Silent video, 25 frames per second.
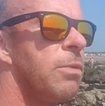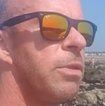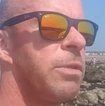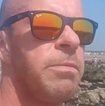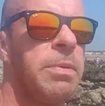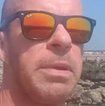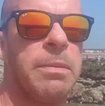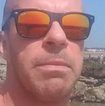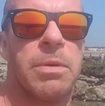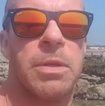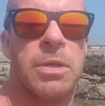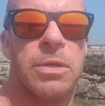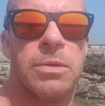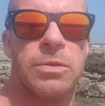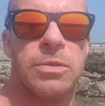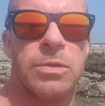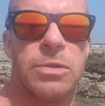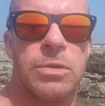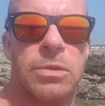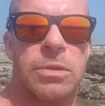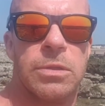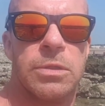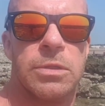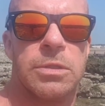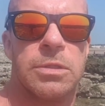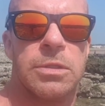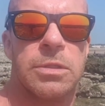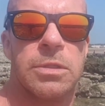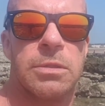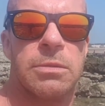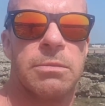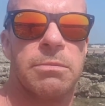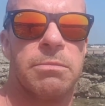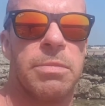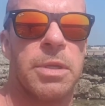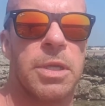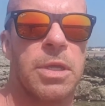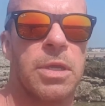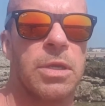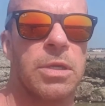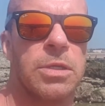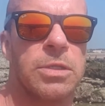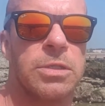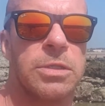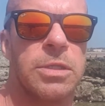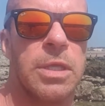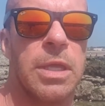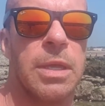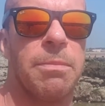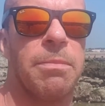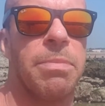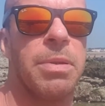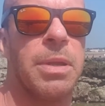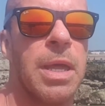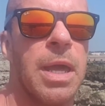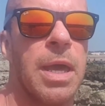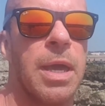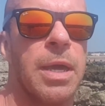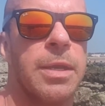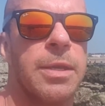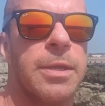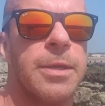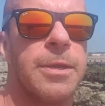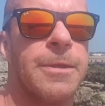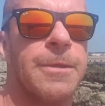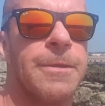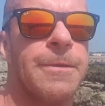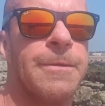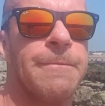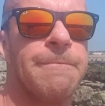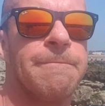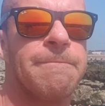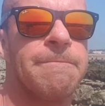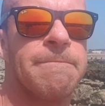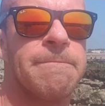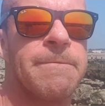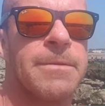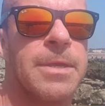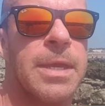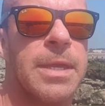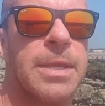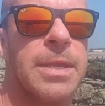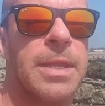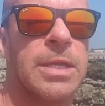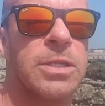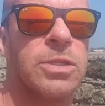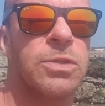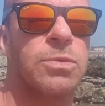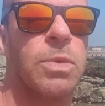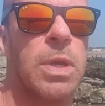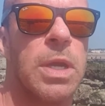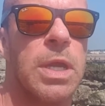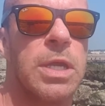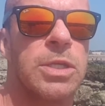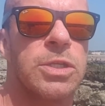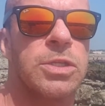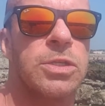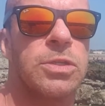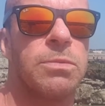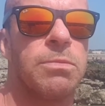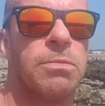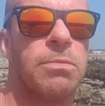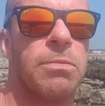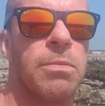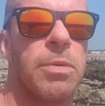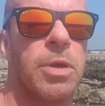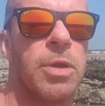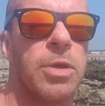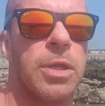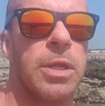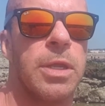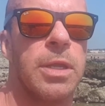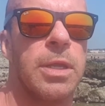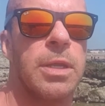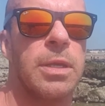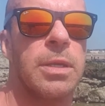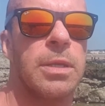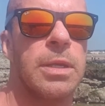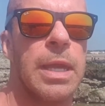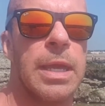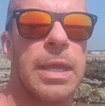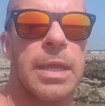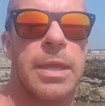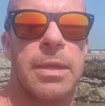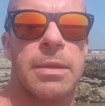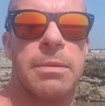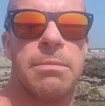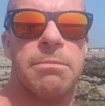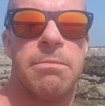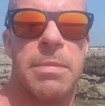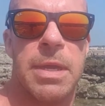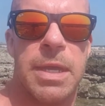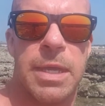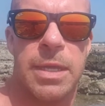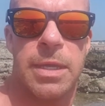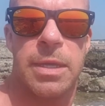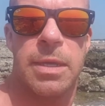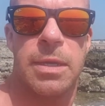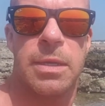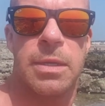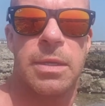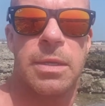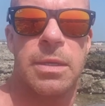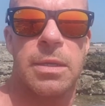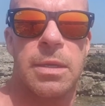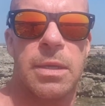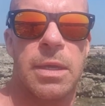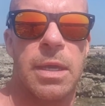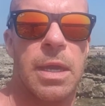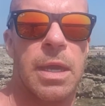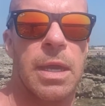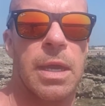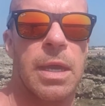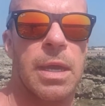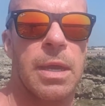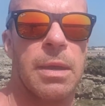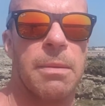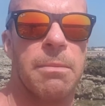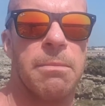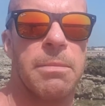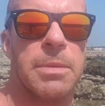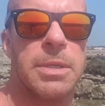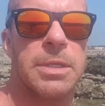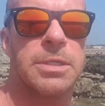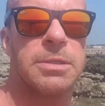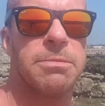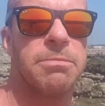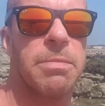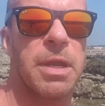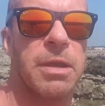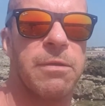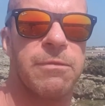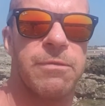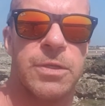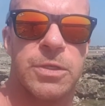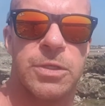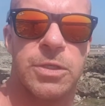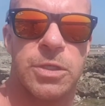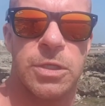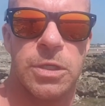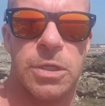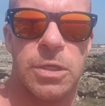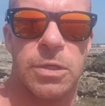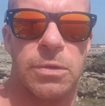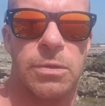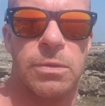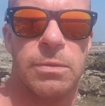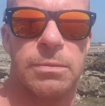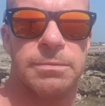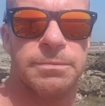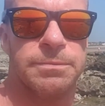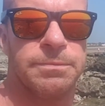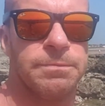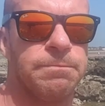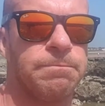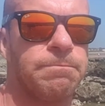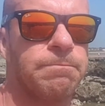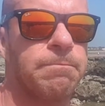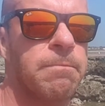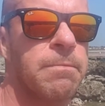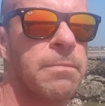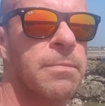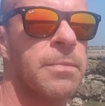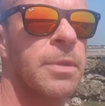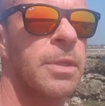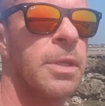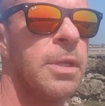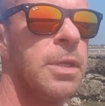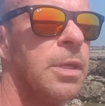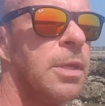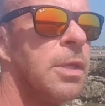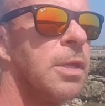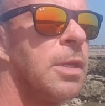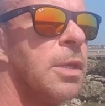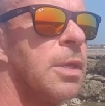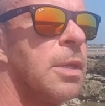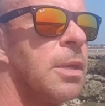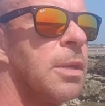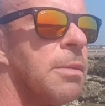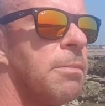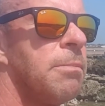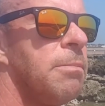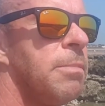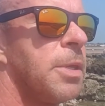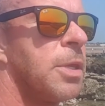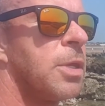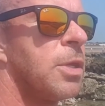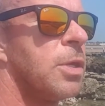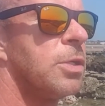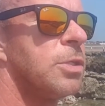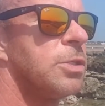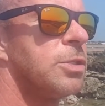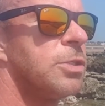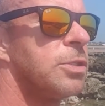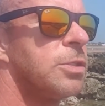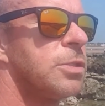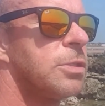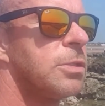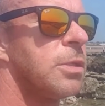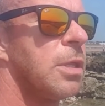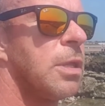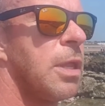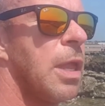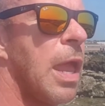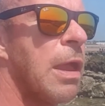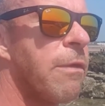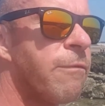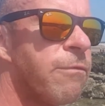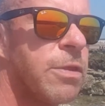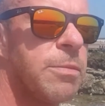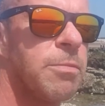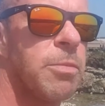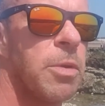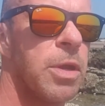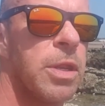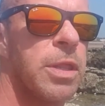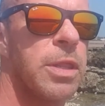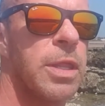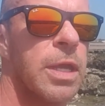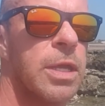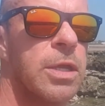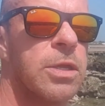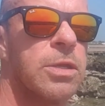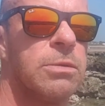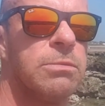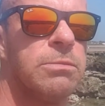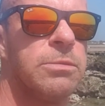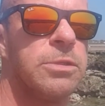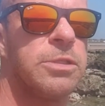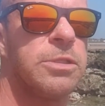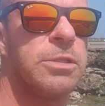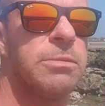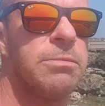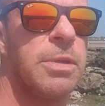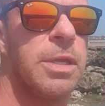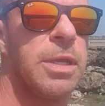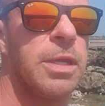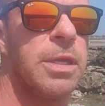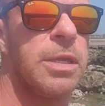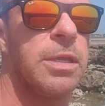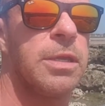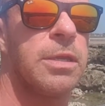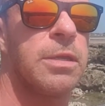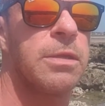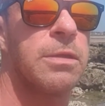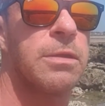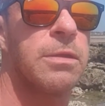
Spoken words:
with people who don't, because they plan. And that's where somebody like me is a benefit to you, because everybody that comes to me